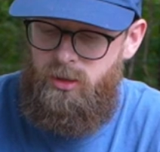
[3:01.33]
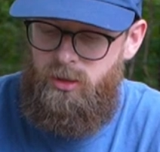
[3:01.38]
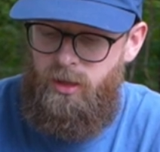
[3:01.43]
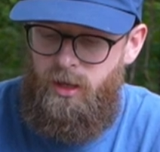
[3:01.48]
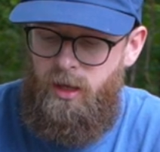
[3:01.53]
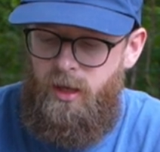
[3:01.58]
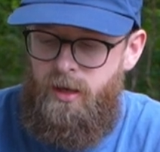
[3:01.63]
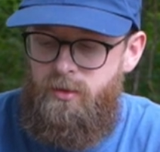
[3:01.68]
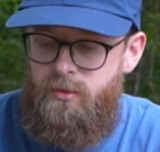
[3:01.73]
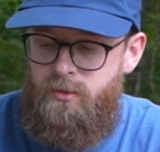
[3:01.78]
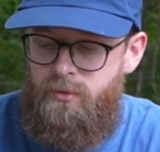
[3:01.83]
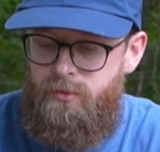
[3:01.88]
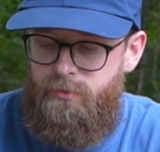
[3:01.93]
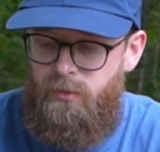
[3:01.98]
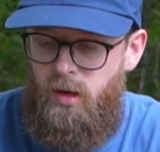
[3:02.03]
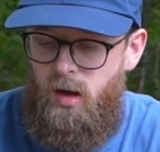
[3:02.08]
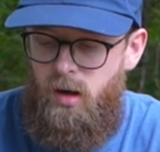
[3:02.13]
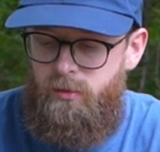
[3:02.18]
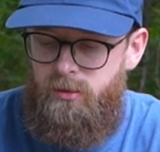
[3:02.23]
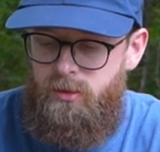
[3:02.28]
in case,
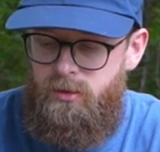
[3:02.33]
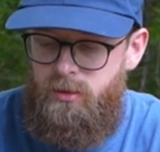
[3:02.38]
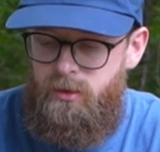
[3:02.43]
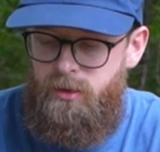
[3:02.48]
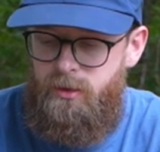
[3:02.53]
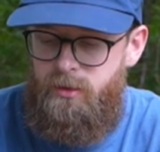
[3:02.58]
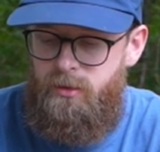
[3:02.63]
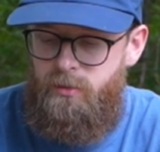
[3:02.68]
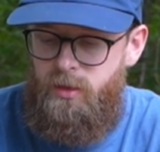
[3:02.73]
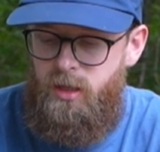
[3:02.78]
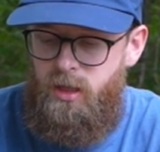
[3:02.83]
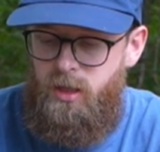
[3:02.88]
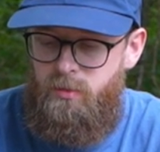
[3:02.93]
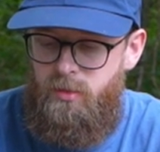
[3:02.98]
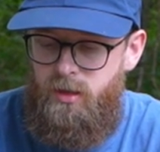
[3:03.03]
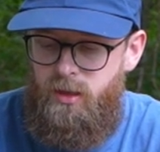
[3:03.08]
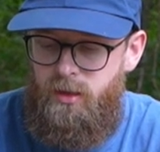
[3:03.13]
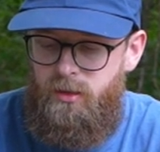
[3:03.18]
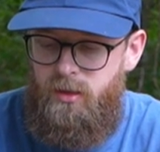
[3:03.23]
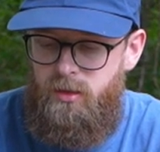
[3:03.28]
obviously, the mini
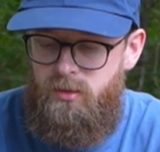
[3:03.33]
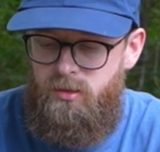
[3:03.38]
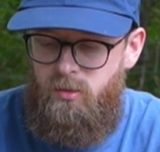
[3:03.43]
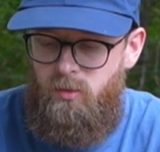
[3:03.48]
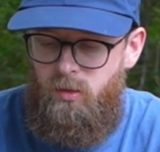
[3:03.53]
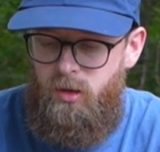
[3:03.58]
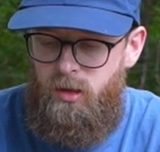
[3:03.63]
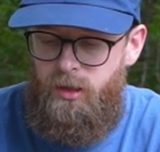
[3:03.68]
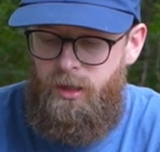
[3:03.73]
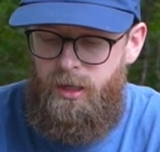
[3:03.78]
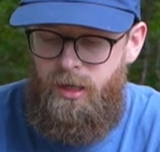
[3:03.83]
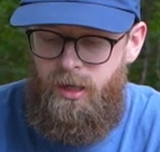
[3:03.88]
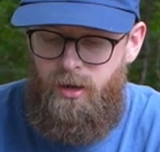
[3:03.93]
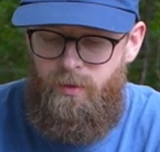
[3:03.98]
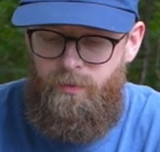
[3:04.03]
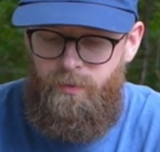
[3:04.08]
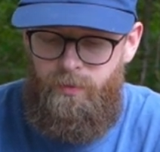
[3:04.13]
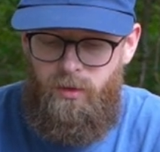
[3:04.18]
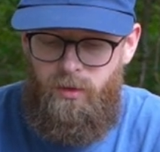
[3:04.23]
bic doesn't work out.